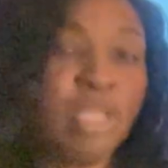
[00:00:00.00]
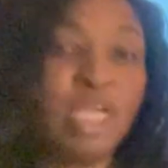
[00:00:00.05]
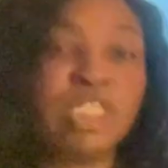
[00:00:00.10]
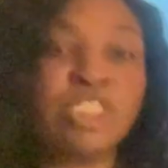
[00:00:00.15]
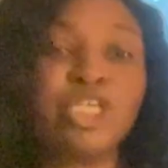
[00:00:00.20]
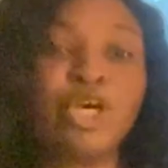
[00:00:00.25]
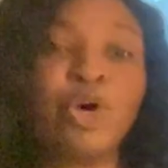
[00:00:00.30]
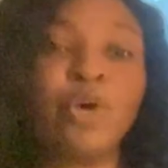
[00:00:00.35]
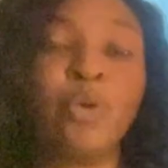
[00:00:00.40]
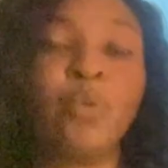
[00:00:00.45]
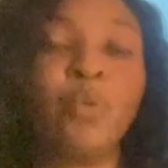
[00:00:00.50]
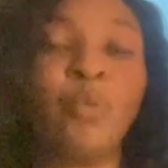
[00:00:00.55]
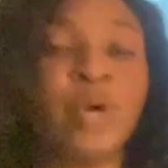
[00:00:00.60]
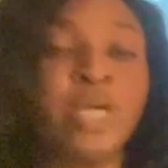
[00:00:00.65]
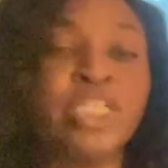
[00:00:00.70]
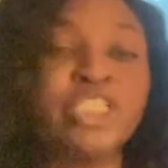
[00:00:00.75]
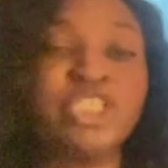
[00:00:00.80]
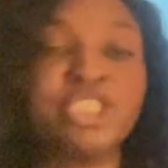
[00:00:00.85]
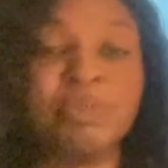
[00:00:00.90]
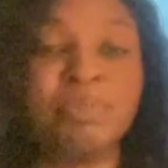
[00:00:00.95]
So
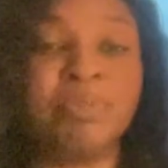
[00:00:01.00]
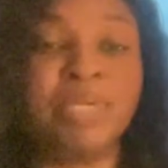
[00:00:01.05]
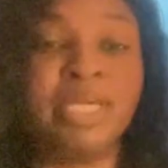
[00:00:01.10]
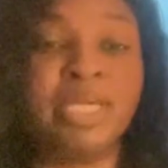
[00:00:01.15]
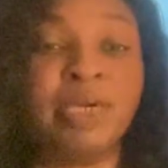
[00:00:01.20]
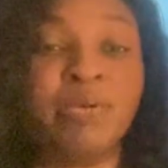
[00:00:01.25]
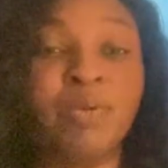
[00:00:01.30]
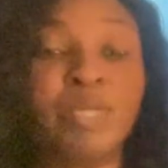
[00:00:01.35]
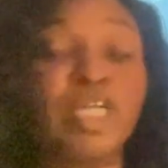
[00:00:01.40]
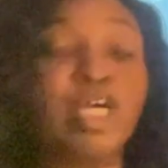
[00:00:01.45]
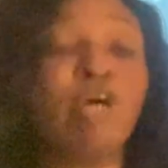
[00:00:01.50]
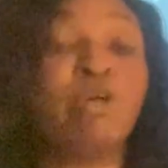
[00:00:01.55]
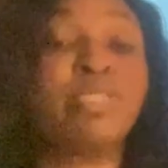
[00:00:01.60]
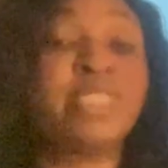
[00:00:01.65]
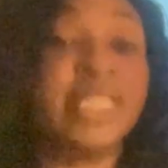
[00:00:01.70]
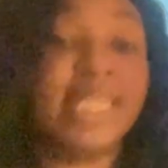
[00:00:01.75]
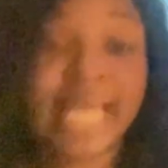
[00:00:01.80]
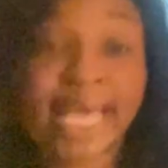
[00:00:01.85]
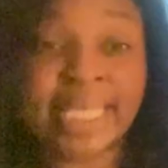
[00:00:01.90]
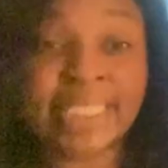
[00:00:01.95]
what goes
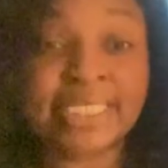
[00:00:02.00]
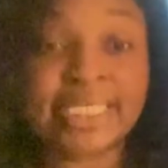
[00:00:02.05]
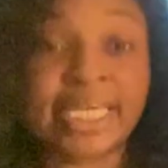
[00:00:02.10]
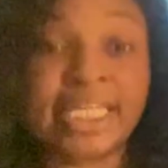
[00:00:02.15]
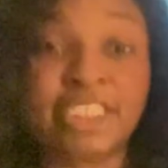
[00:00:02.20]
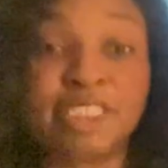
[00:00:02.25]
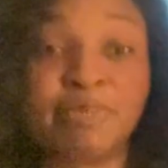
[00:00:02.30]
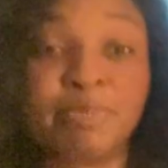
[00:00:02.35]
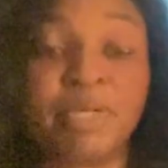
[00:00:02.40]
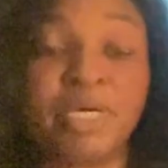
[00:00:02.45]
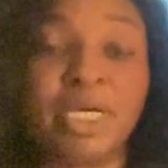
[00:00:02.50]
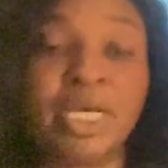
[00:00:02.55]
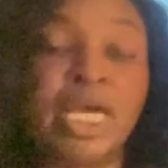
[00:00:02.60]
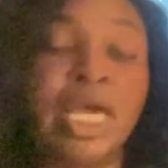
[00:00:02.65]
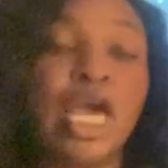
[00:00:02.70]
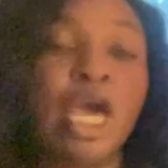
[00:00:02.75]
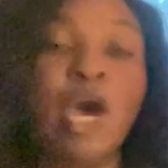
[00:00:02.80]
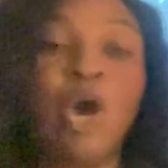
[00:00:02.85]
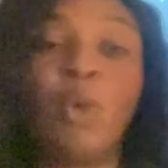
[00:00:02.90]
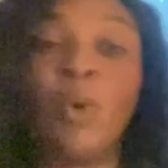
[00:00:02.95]
in that sketchbook?
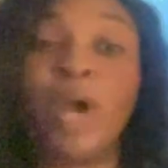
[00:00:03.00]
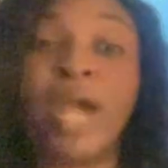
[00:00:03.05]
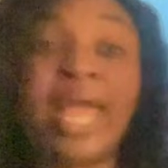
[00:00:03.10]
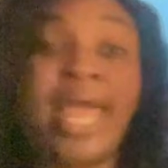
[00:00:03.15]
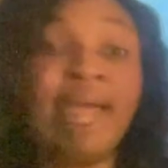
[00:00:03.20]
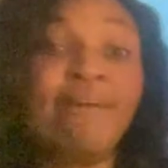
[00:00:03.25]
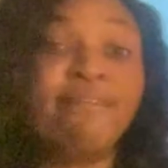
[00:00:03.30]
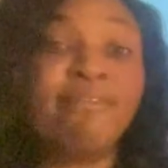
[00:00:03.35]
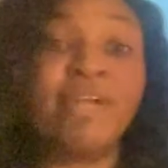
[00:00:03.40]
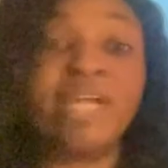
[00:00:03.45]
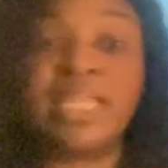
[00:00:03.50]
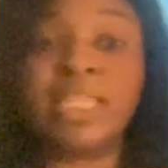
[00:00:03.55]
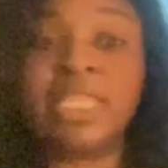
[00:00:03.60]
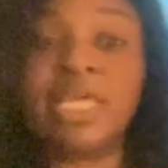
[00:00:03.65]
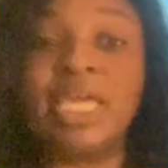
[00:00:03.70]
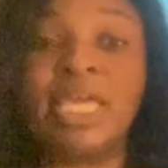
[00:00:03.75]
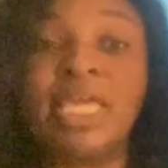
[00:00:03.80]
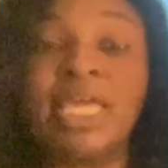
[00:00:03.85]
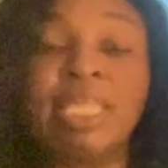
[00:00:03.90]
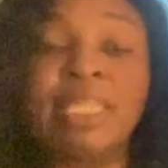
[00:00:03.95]
Where
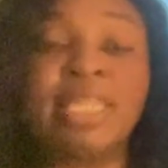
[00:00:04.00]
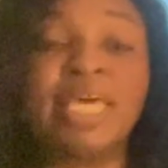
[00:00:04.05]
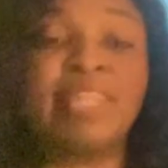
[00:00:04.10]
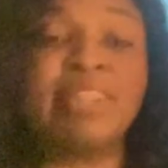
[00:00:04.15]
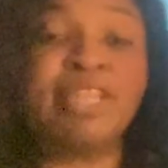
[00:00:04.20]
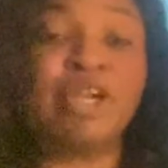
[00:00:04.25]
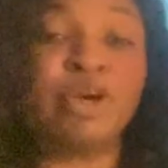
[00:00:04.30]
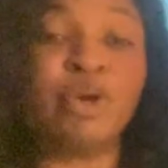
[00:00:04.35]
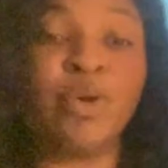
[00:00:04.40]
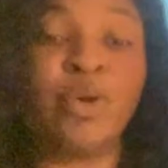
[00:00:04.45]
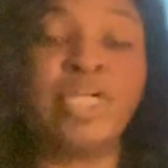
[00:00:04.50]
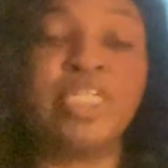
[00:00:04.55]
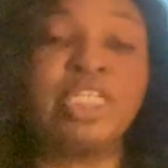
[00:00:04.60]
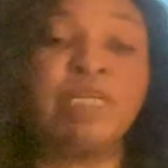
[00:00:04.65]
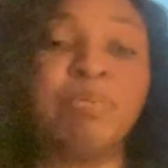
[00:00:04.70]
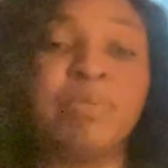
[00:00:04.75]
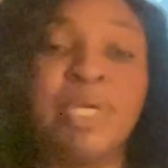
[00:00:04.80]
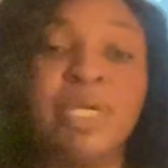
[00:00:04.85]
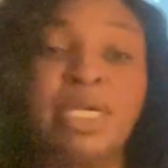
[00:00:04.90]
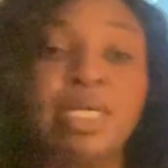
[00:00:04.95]
everything that they're going
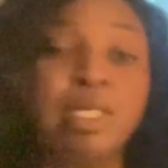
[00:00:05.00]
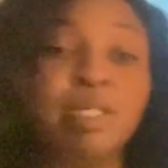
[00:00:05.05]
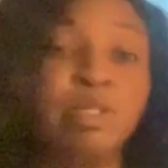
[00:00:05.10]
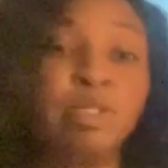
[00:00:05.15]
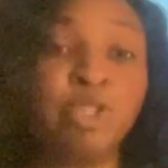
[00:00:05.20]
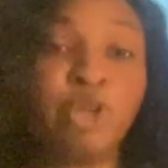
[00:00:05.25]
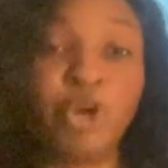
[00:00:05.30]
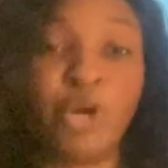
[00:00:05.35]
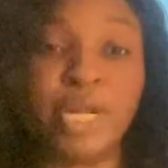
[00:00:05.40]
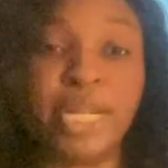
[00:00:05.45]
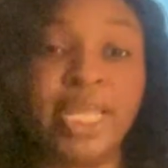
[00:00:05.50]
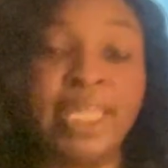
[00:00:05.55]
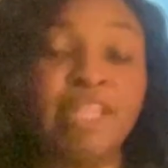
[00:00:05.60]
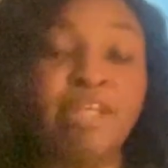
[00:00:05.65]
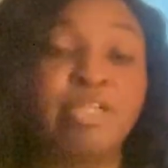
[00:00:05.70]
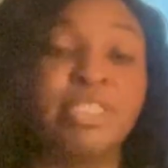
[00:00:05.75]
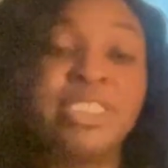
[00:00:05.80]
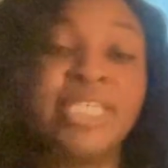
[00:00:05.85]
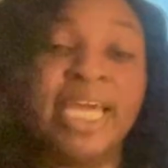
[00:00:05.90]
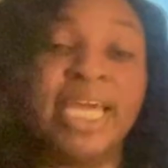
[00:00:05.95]
to be learning,
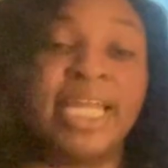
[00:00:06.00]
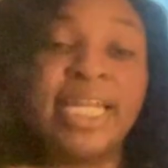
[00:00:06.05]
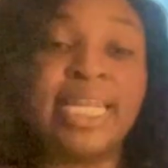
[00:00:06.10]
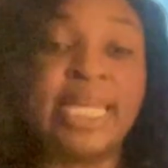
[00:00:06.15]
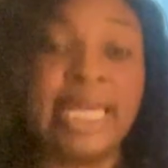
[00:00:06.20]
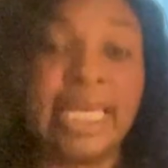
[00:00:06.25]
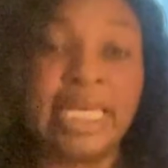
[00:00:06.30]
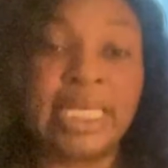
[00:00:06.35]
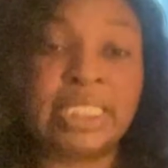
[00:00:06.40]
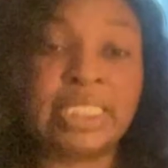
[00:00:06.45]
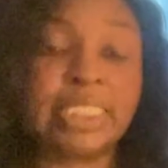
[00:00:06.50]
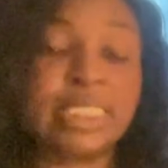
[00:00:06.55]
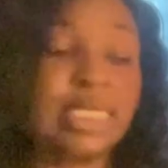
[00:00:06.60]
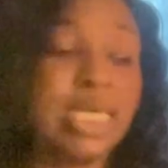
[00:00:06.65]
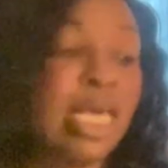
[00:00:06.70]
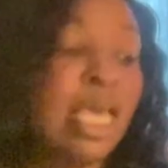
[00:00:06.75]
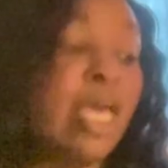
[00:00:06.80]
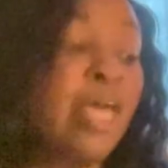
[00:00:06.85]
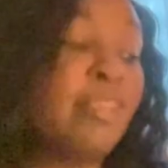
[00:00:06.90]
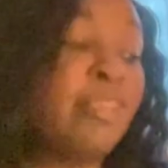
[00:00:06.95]
their techniques,
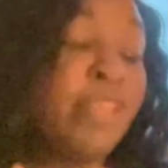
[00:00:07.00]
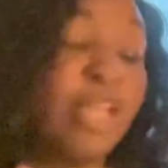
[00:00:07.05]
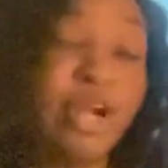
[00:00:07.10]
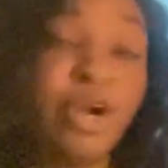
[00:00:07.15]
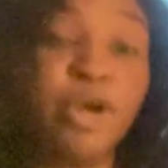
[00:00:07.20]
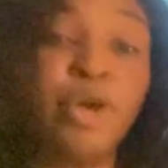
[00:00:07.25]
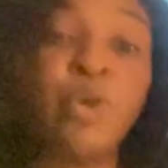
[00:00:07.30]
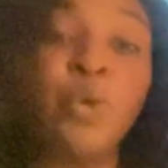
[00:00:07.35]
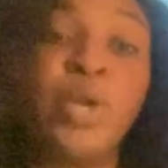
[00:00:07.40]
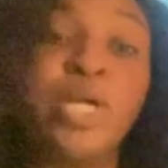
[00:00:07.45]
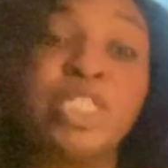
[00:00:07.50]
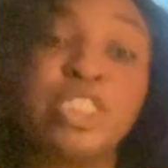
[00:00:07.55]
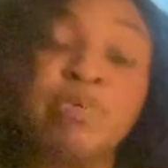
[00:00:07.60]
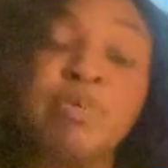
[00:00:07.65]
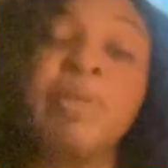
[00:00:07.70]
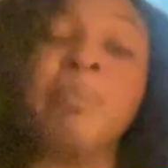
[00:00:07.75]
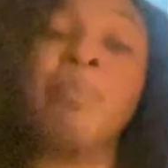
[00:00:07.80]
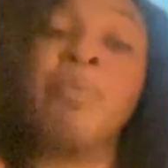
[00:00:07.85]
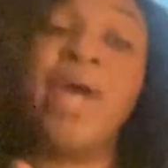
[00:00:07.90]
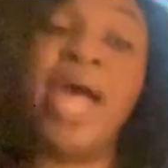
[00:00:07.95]
they're going to
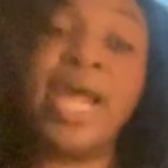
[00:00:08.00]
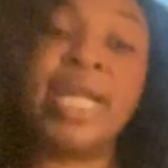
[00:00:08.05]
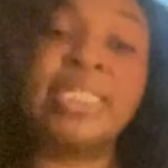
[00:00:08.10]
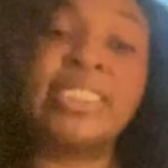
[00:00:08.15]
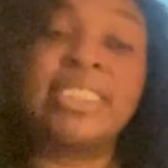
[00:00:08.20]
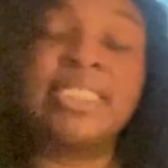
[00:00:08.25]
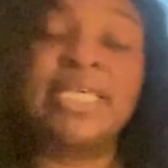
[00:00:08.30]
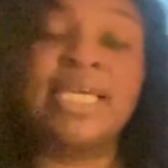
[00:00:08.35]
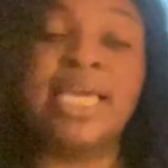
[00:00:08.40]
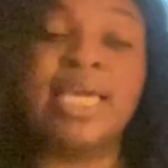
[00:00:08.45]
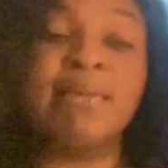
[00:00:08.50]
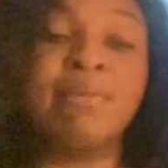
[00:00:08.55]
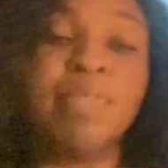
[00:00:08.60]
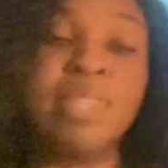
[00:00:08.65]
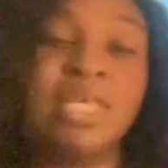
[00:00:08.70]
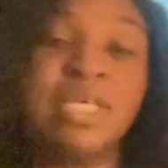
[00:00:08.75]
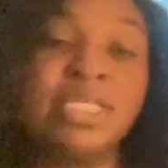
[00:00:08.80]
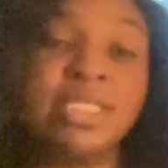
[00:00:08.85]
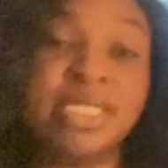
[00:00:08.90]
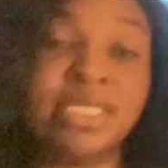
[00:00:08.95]
be practicing
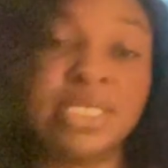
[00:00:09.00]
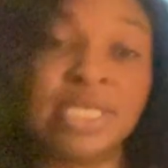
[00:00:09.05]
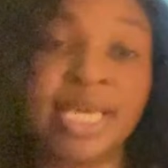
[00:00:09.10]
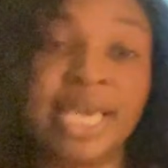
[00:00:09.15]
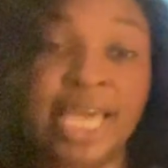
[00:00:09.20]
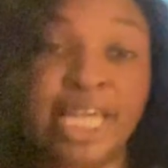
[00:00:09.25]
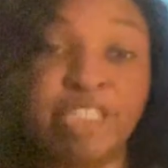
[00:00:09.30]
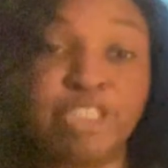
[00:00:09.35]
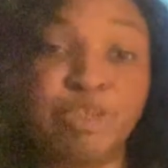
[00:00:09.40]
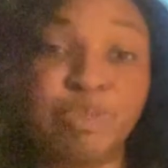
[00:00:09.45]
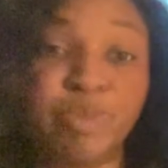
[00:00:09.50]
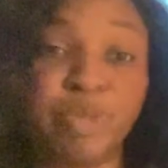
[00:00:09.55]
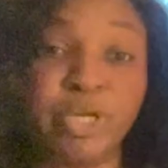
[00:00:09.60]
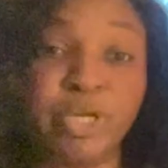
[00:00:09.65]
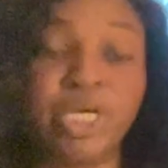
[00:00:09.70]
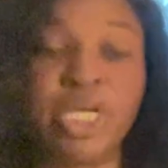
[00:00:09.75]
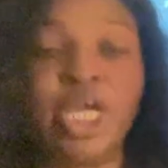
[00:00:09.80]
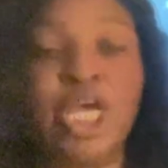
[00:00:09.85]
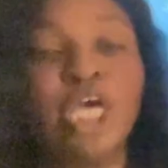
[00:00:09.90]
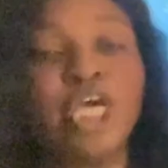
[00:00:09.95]
in this sketchbook.
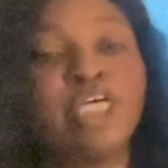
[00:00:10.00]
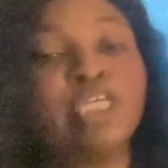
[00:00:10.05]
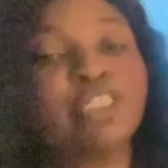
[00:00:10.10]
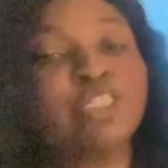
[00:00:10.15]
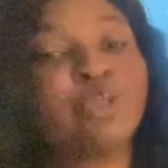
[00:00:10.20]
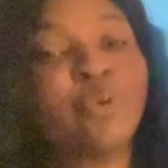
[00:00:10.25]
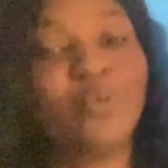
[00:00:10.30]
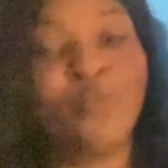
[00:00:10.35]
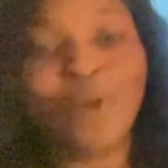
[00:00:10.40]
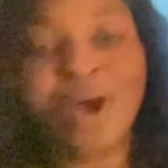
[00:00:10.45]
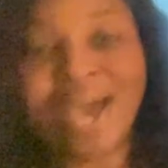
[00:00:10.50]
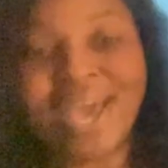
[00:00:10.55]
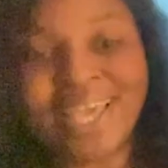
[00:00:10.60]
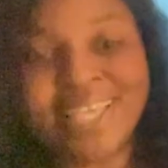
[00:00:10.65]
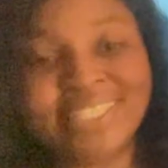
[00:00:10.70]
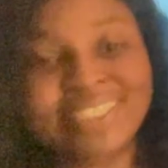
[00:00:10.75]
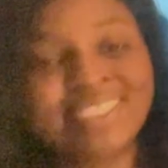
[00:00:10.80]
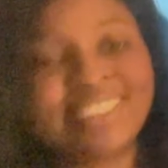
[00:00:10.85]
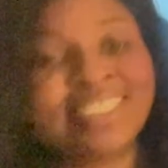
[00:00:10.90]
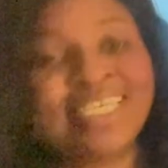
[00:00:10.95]
So why
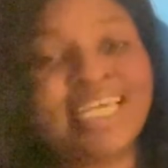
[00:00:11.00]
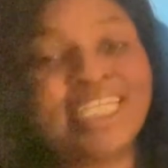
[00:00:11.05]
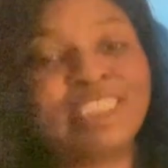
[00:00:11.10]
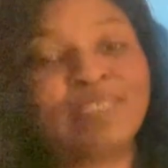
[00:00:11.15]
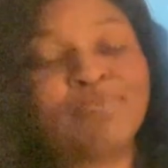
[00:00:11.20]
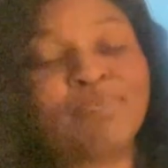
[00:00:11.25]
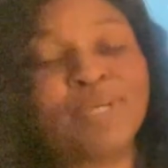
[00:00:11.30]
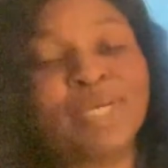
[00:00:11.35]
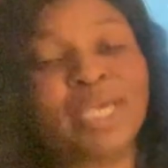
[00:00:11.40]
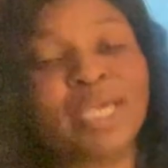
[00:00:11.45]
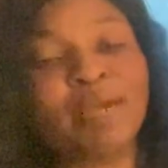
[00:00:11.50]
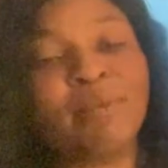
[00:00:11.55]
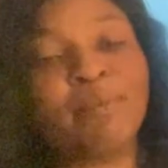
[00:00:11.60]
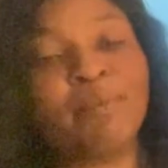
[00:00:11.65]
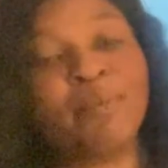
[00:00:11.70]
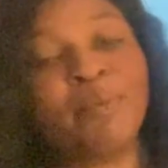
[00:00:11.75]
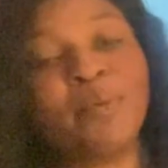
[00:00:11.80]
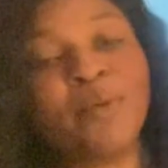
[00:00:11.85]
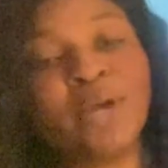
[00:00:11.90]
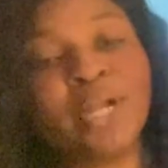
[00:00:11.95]
is the sketchbook
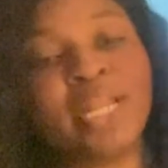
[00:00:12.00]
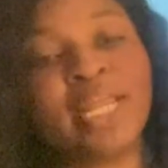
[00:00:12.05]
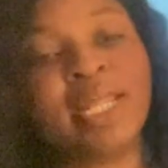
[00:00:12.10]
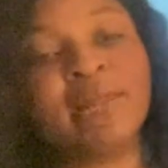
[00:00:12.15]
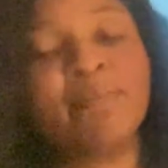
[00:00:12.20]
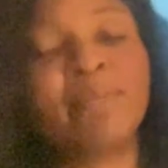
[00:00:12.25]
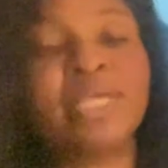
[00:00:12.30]
important?